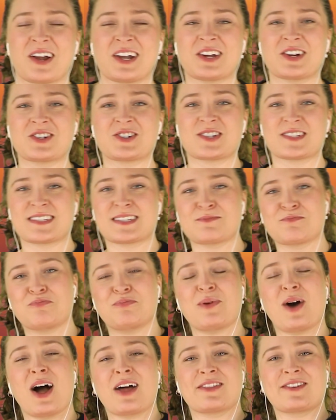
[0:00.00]
when you're just
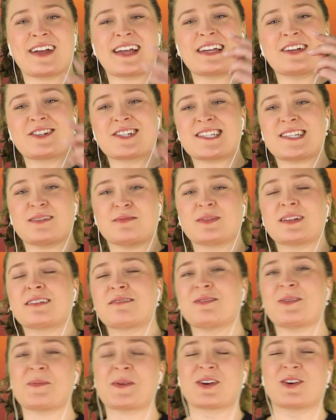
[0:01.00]
bothering your sibling
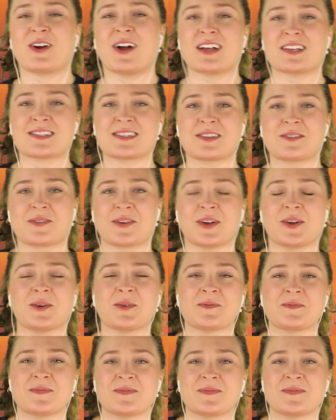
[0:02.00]
from across the room.